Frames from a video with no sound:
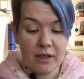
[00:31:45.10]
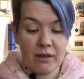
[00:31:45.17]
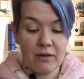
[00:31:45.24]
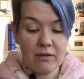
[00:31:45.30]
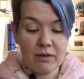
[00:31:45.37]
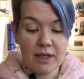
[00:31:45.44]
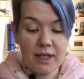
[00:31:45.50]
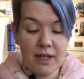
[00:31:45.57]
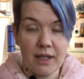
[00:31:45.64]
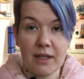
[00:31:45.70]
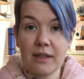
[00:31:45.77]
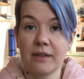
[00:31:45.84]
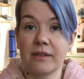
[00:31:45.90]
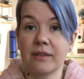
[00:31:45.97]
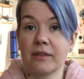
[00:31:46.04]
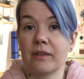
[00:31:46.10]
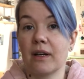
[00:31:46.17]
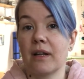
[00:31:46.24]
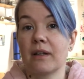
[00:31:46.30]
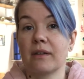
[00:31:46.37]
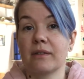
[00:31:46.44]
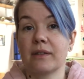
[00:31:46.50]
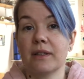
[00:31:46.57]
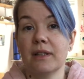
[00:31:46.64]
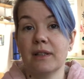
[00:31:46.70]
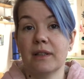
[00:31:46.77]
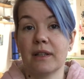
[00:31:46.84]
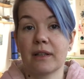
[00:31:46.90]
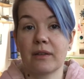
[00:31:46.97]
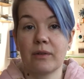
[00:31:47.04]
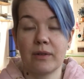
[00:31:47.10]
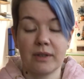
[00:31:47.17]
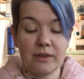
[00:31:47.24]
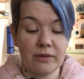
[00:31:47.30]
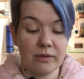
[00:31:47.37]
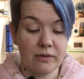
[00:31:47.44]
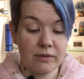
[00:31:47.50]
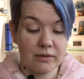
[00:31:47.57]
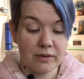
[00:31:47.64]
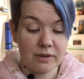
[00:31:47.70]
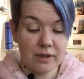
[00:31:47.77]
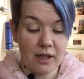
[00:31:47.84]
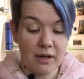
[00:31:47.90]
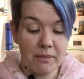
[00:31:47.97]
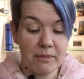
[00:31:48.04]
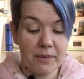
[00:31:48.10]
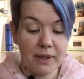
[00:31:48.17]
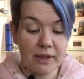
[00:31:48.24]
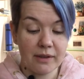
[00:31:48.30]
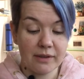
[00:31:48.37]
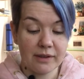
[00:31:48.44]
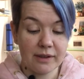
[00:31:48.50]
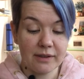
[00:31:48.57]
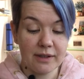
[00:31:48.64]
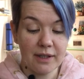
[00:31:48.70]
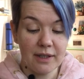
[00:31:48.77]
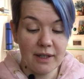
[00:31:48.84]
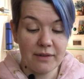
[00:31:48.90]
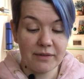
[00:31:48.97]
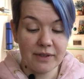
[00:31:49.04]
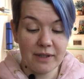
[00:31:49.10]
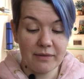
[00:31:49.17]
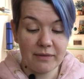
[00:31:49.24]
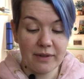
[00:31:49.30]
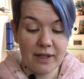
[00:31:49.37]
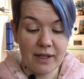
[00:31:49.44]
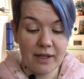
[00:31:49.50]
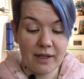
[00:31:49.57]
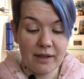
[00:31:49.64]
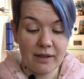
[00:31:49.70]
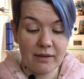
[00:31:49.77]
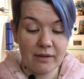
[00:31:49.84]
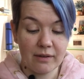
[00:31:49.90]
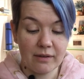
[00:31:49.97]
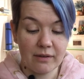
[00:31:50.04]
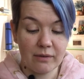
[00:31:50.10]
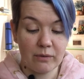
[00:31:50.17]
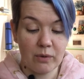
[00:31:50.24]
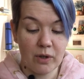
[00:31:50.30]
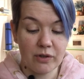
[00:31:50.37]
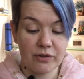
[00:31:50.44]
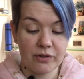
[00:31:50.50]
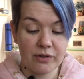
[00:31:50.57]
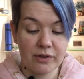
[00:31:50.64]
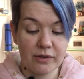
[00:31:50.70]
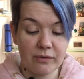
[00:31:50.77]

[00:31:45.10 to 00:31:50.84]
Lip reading: Okay, so I'm still not going to stop, because I still have stuff that I watched.